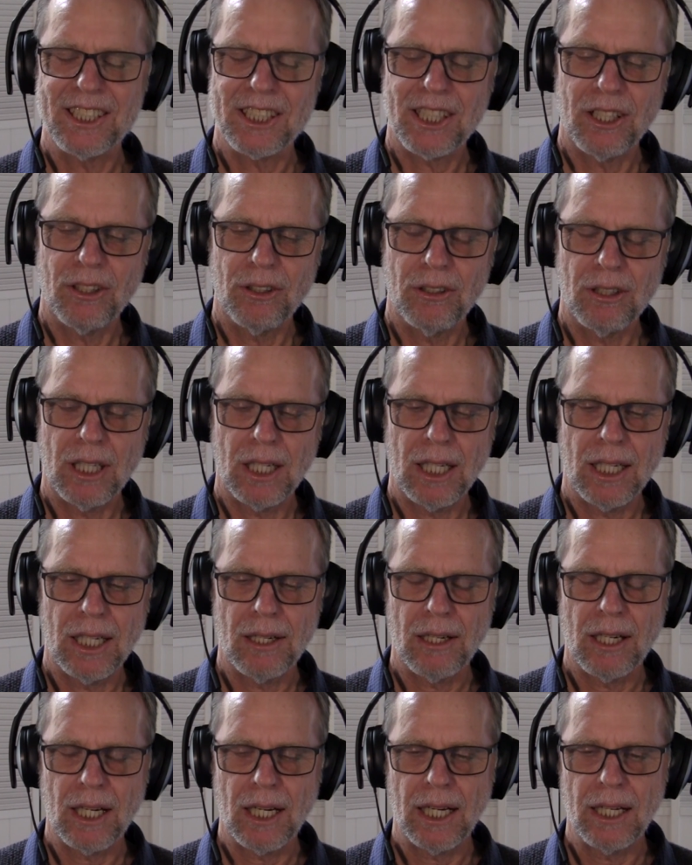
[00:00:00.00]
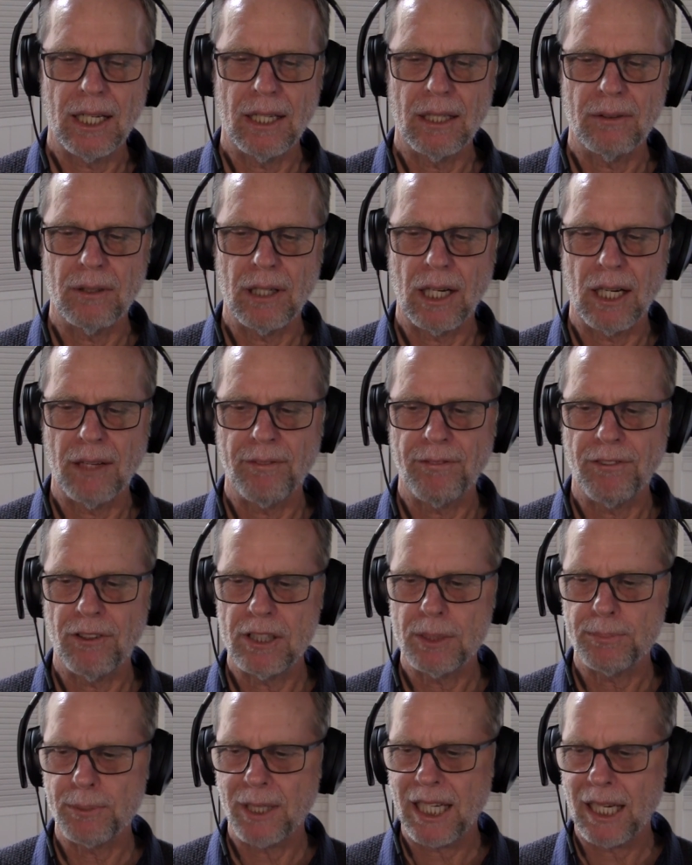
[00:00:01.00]
so I
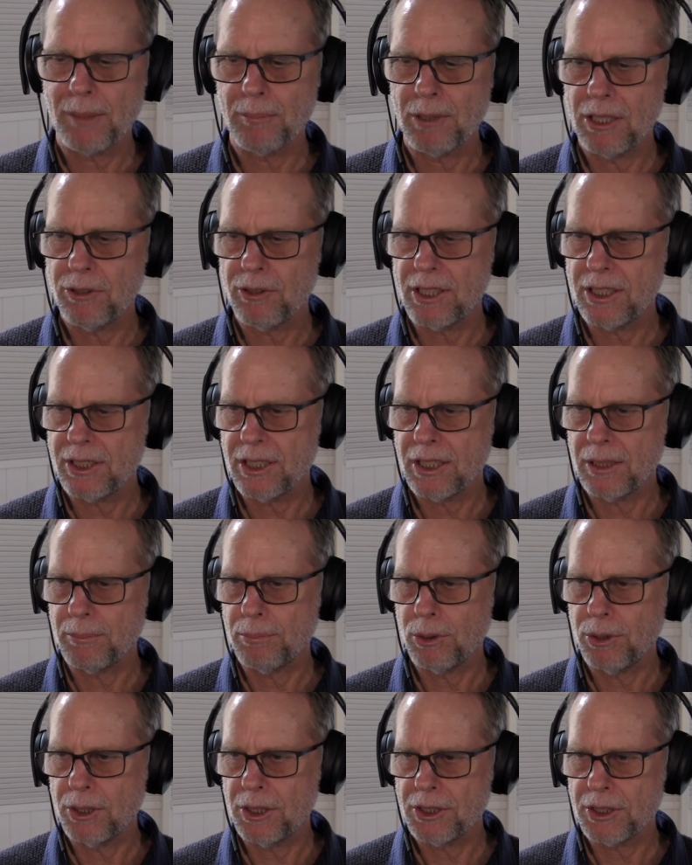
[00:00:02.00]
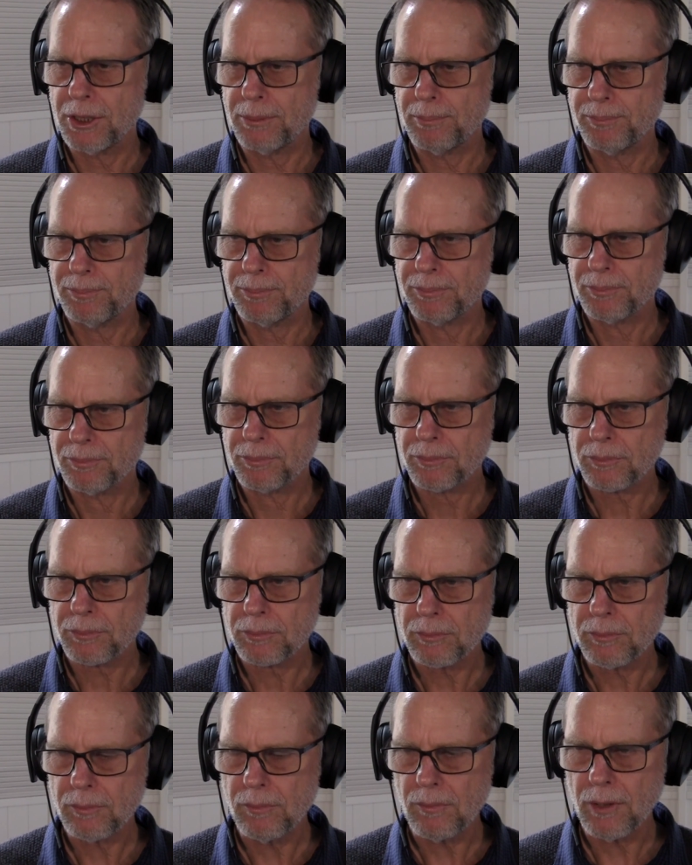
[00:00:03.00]
first became interested in Buddhism
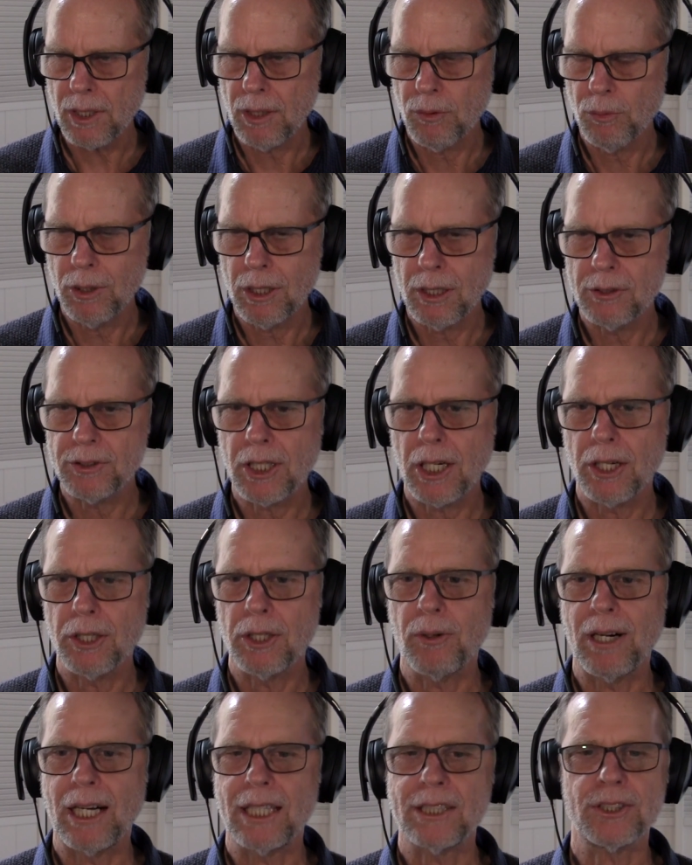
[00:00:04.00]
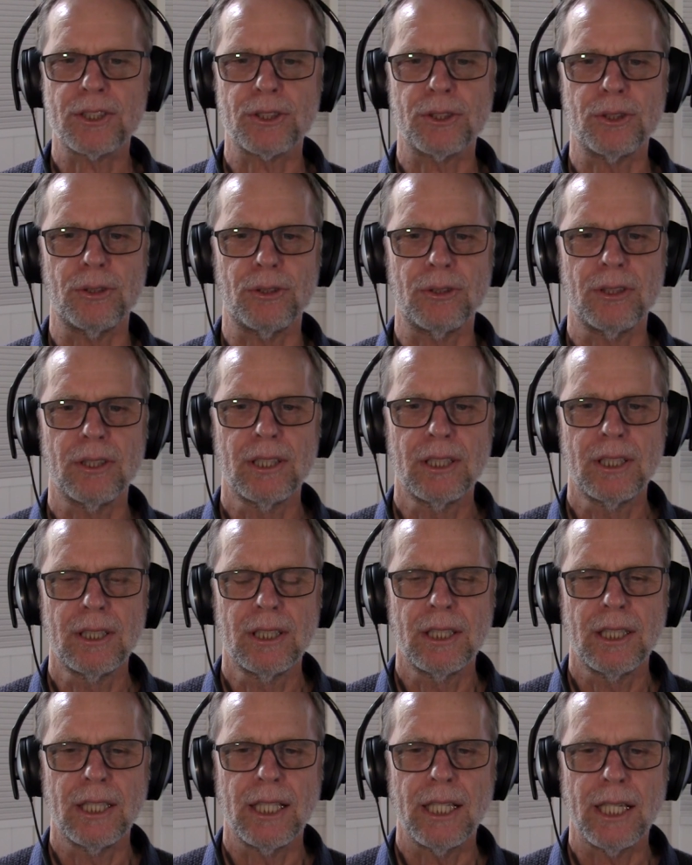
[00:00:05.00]
when I was going to art school
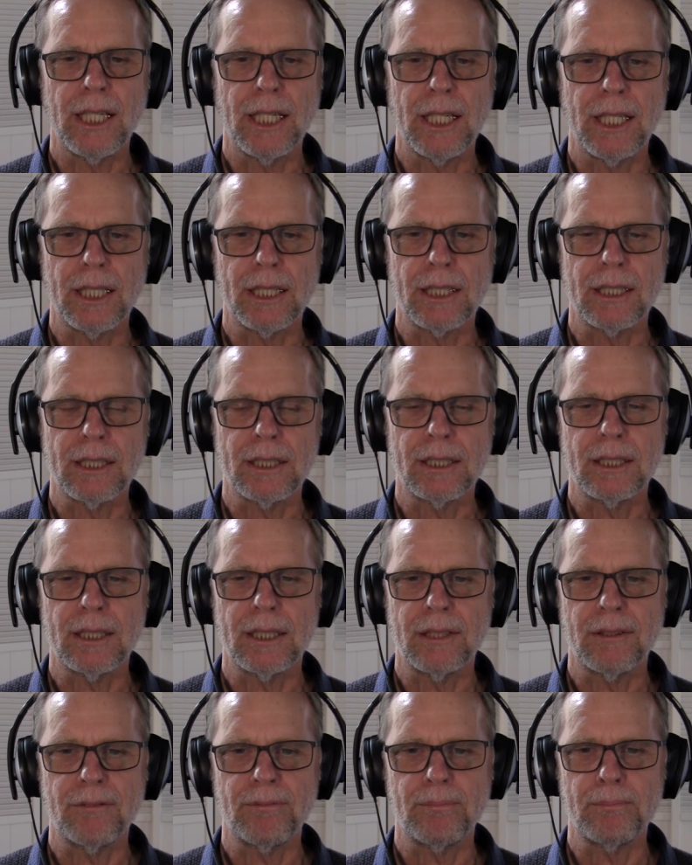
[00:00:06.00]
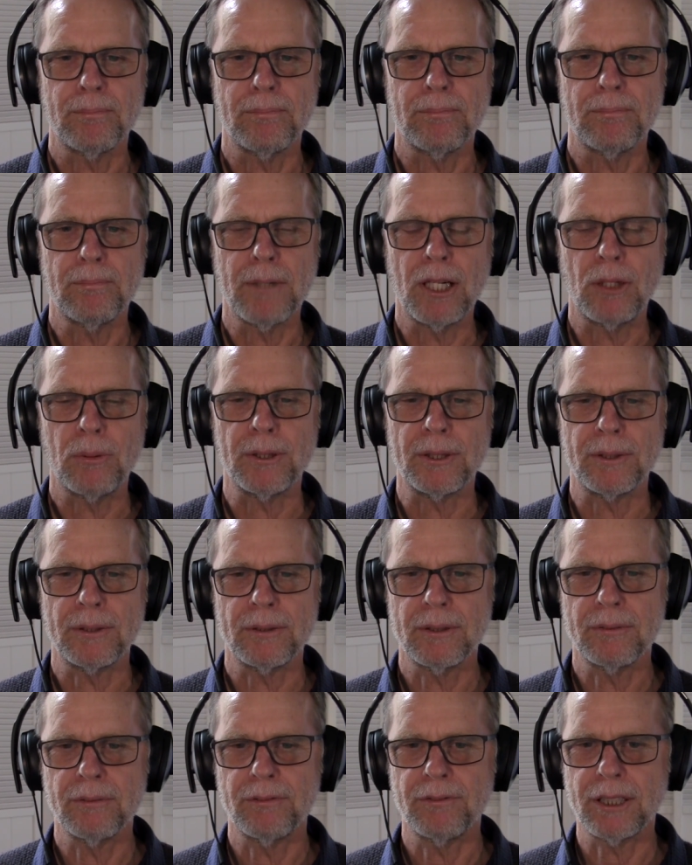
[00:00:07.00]
in Melbourne,
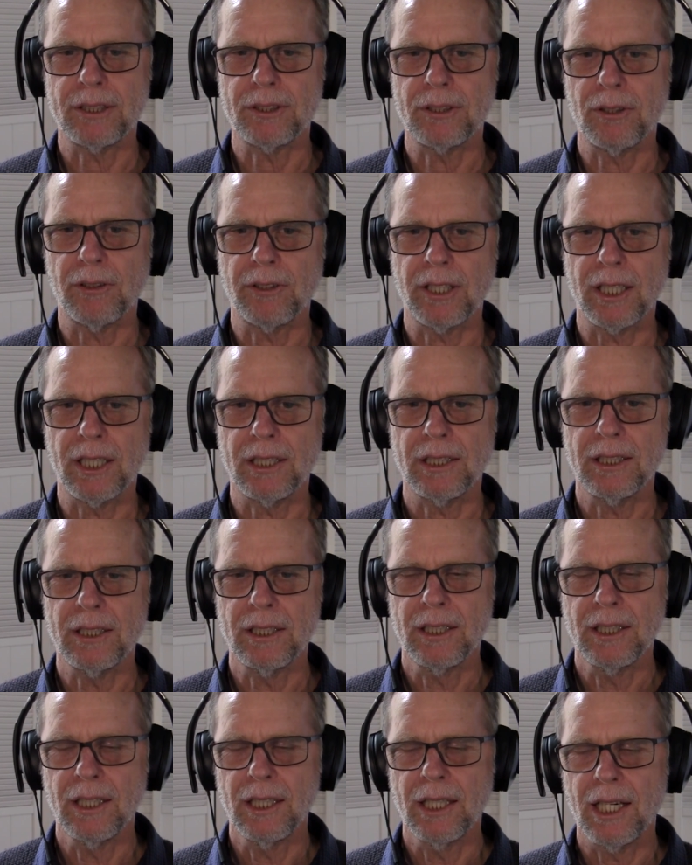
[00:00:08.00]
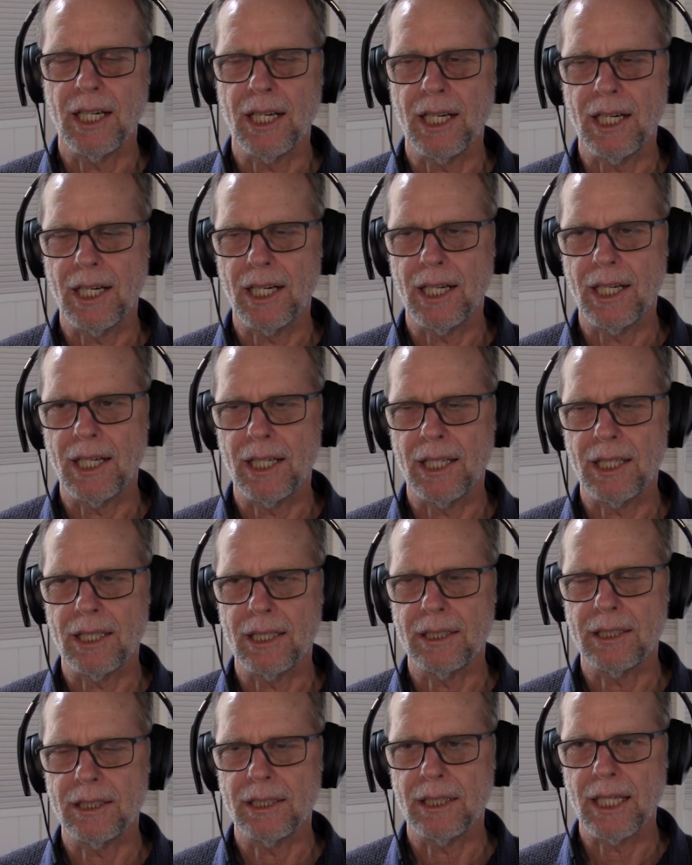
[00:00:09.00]
Victoria, and
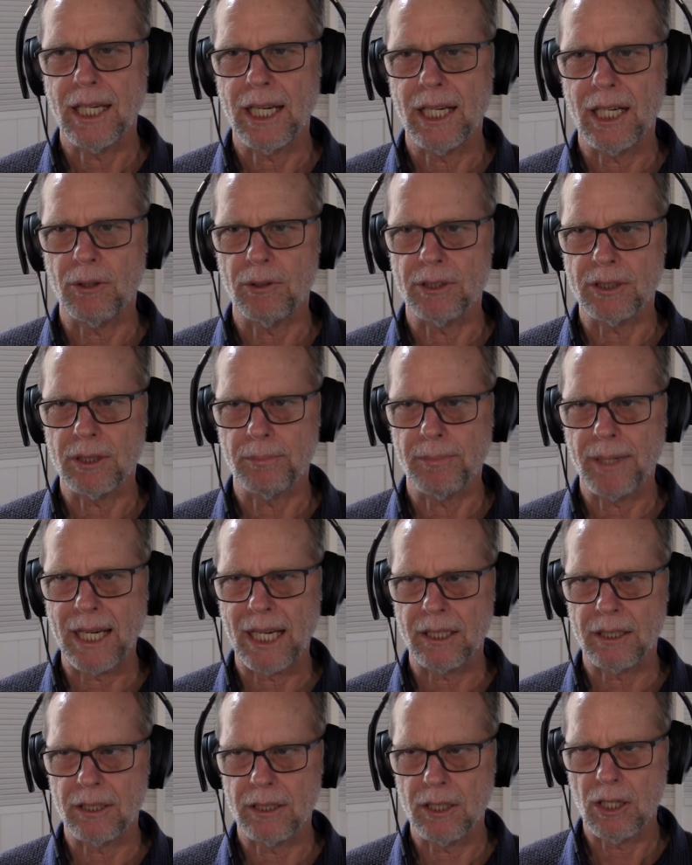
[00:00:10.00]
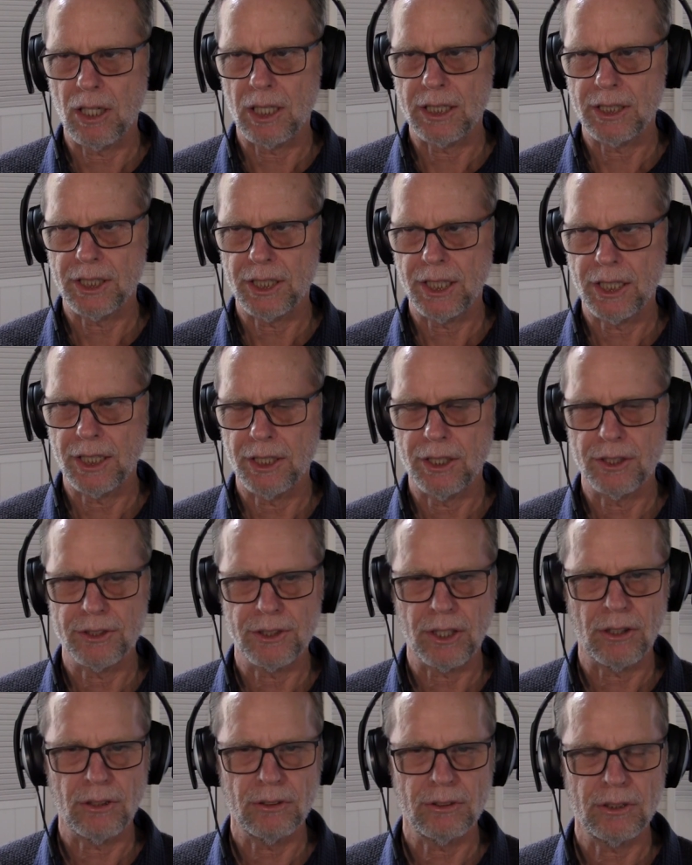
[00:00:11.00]
I was about 19 years
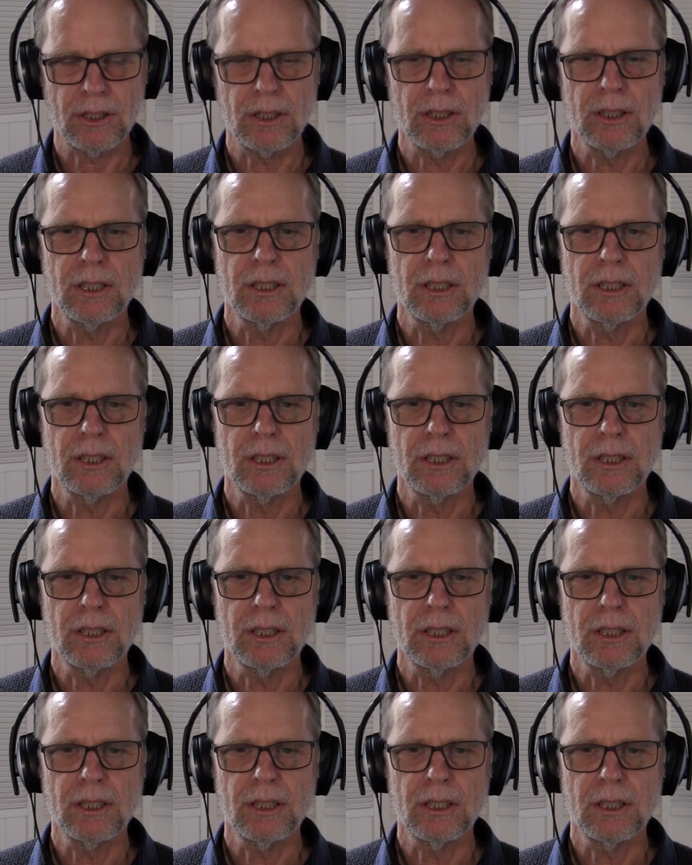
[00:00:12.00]
old,